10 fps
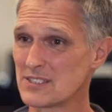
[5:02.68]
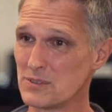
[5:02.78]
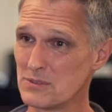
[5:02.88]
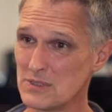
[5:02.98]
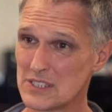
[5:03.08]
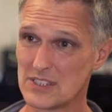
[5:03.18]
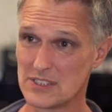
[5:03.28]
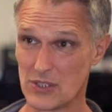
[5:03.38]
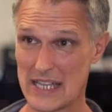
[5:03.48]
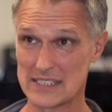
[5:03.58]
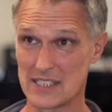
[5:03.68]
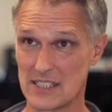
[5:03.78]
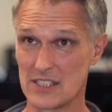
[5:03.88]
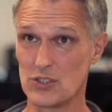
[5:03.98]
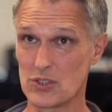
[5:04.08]
so you're
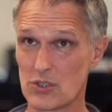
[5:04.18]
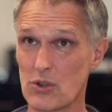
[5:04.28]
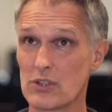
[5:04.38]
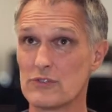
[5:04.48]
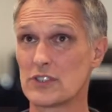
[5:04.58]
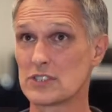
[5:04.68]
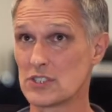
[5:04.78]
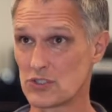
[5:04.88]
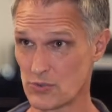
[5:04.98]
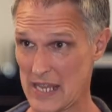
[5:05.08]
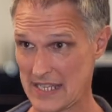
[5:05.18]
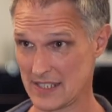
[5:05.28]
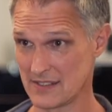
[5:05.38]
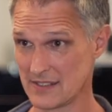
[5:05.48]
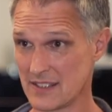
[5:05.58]
asking unicorn versus
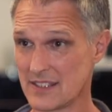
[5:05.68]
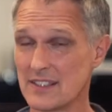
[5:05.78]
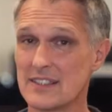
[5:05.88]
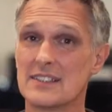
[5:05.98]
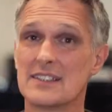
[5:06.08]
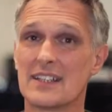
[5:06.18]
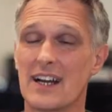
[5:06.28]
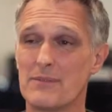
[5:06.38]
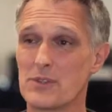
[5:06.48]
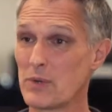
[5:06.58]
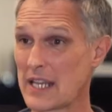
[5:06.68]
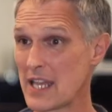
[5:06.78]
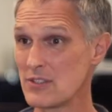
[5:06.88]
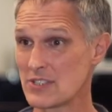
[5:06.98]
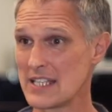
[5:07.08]
dragon. The one
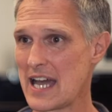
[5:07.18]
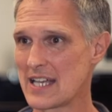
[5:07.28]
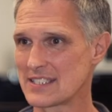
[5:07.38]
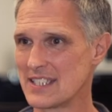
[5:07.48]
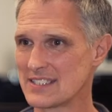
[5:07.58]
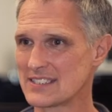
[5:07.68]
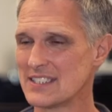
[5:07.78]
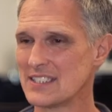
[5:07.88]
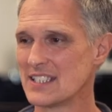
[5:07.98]
I usually ask is,